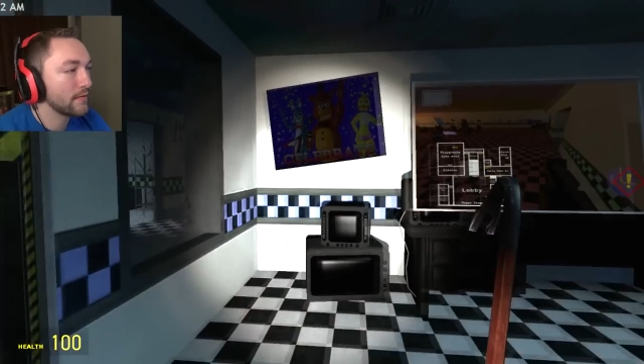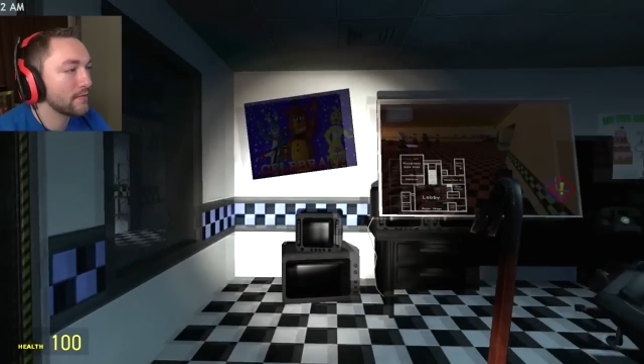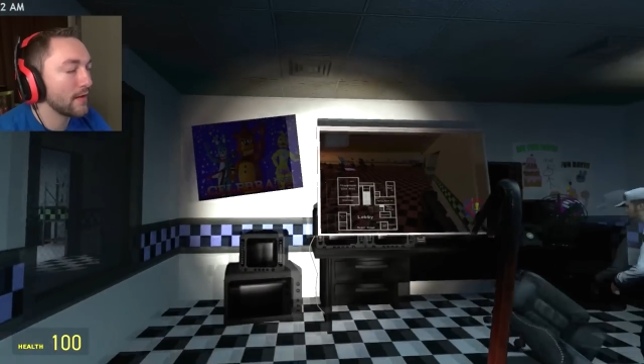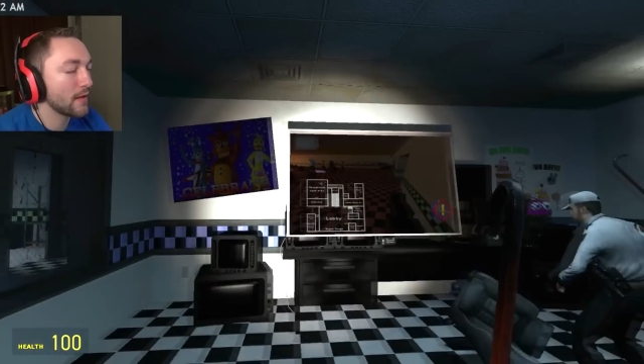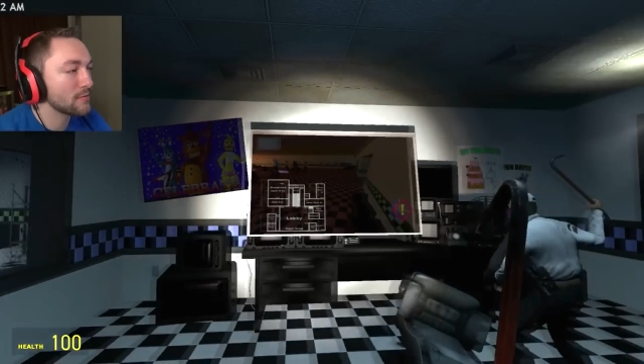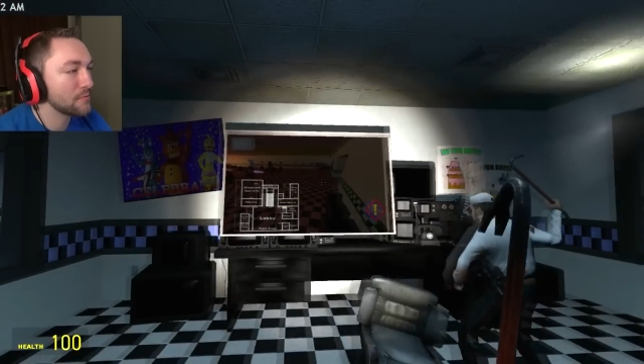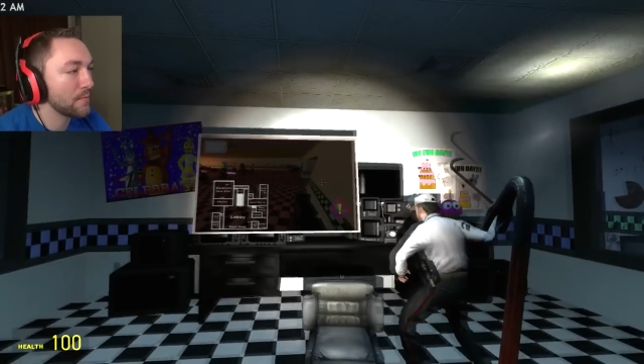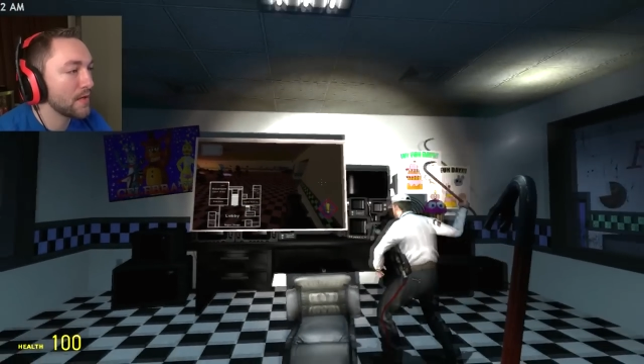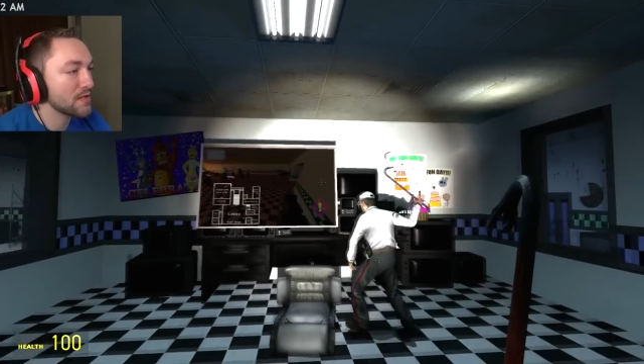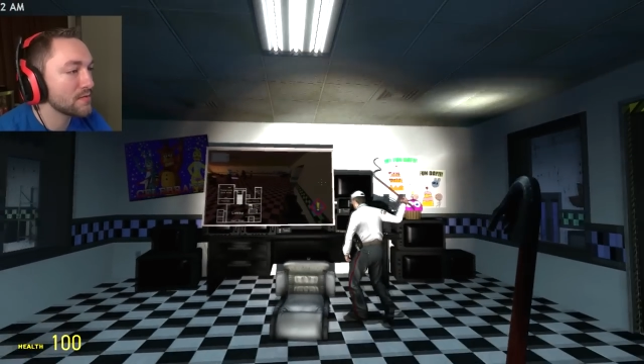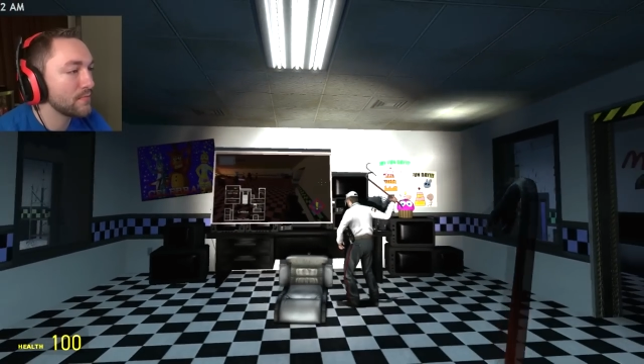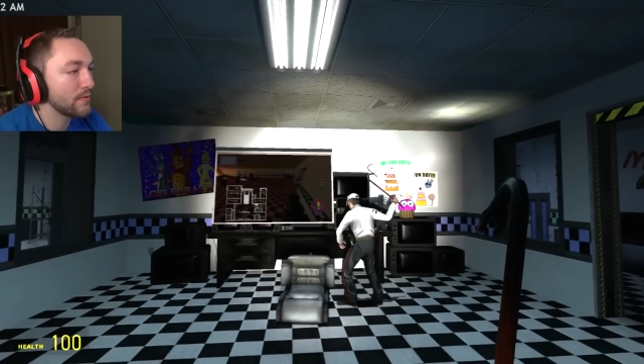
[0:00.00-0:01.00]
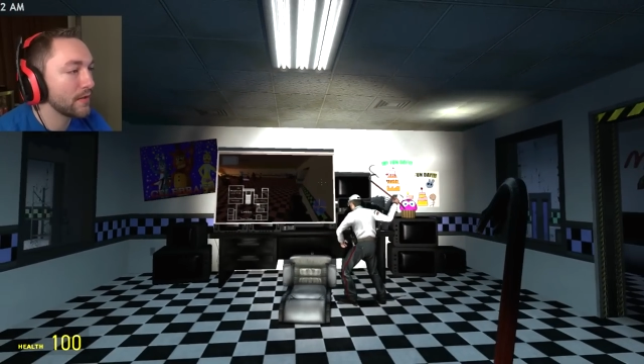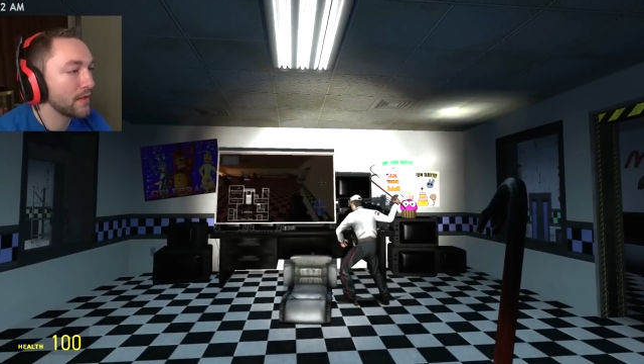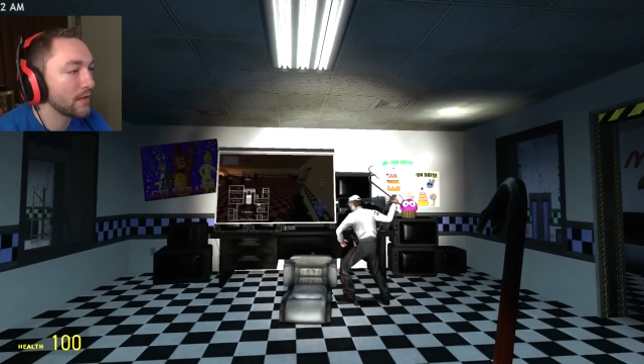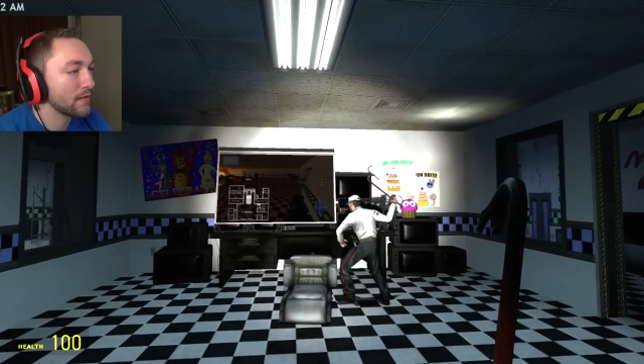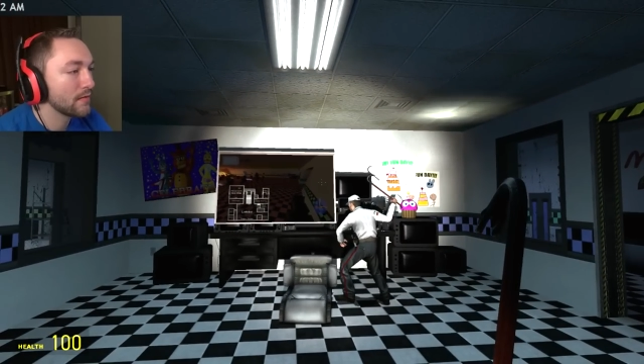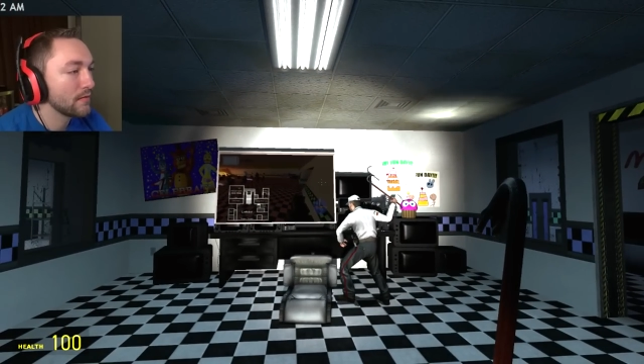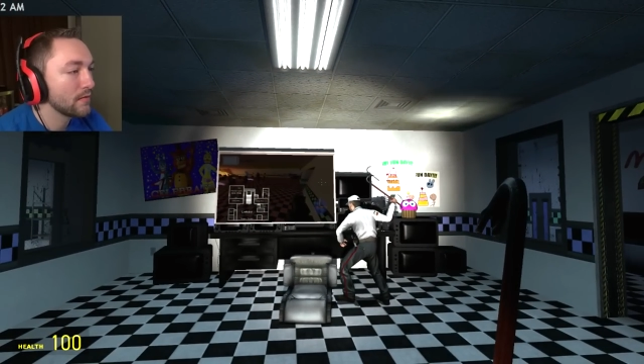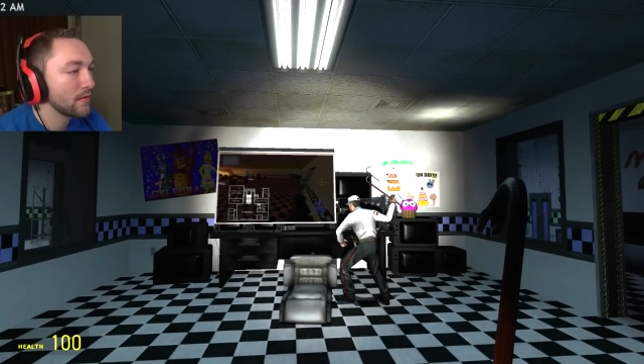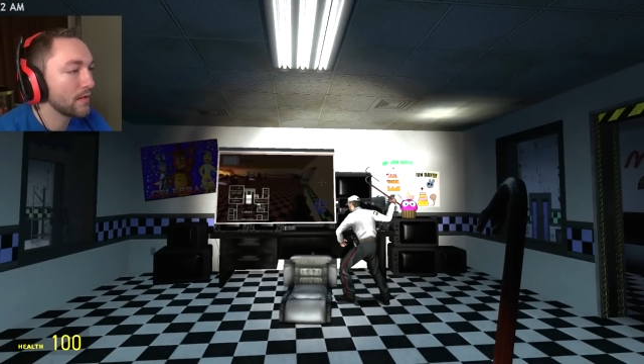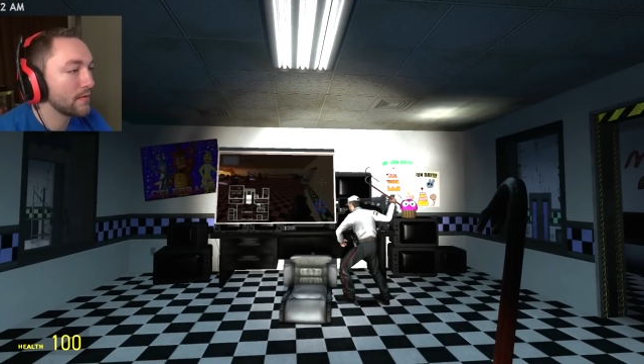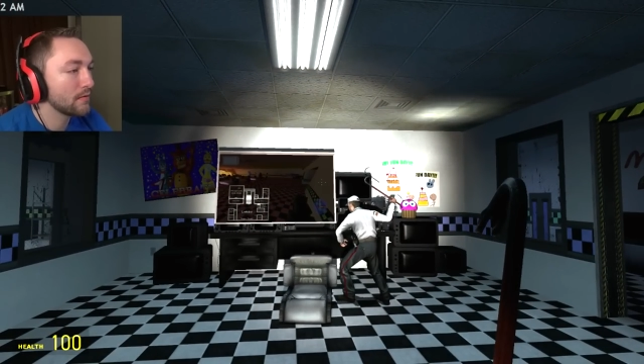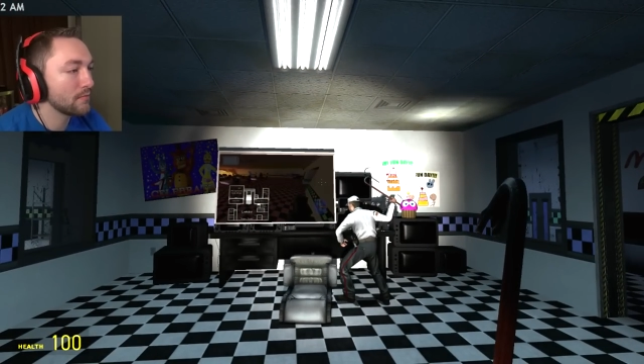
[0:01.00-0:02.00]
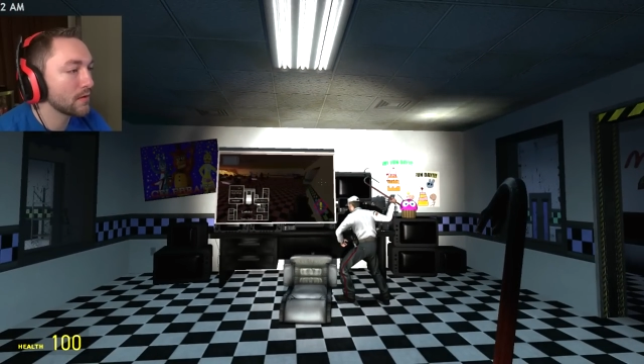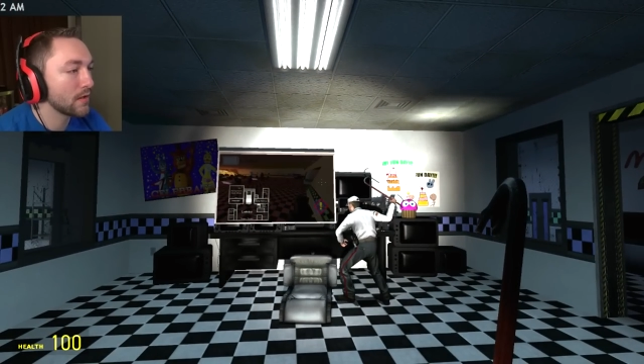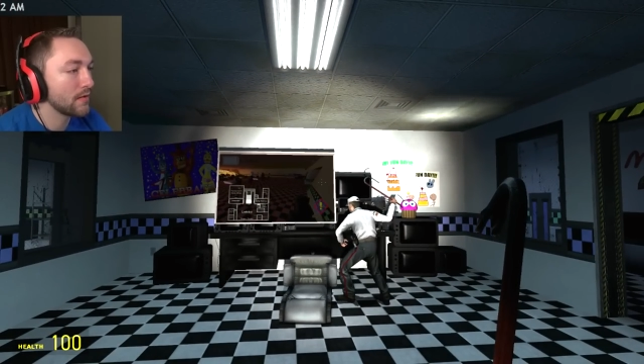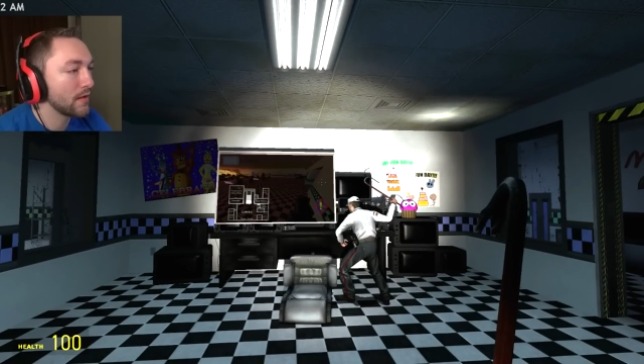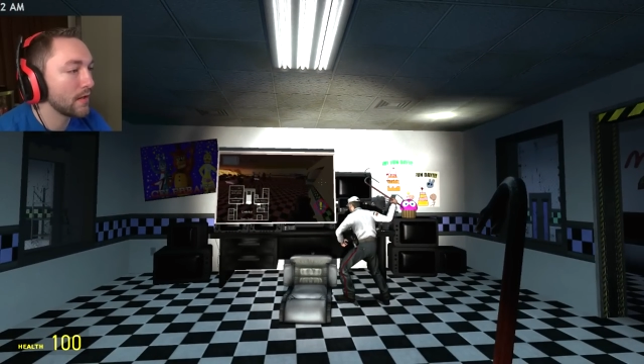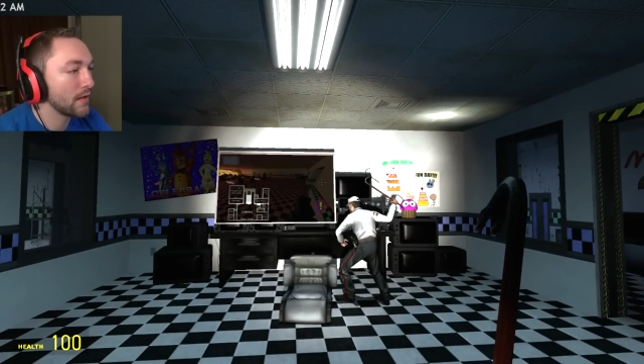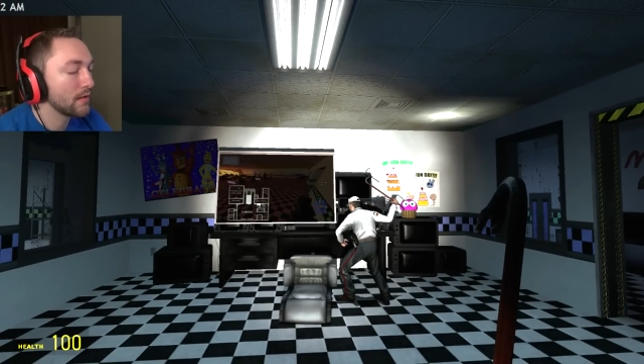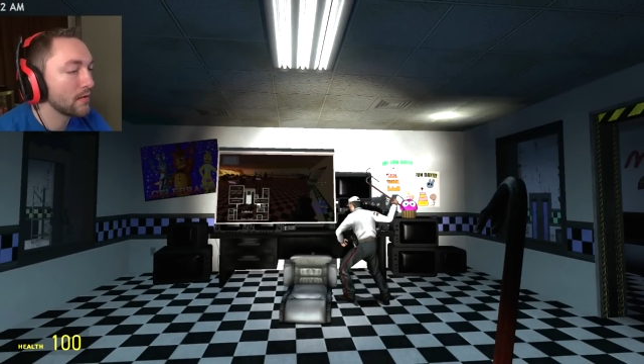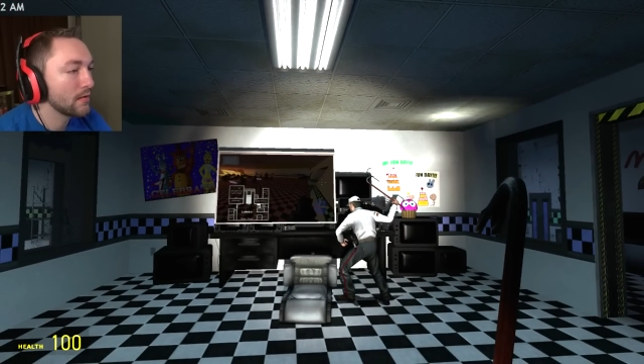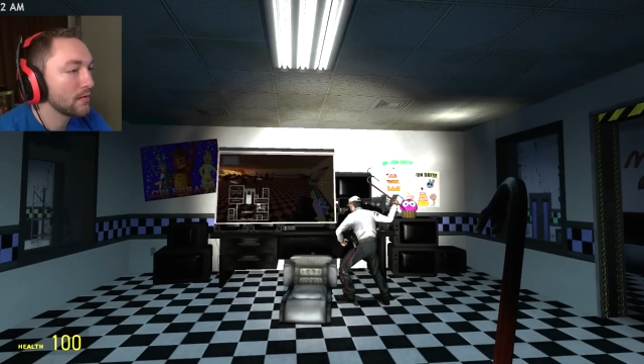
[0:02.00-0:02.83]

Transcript: it's exclamation pointing. I think we're gonna die.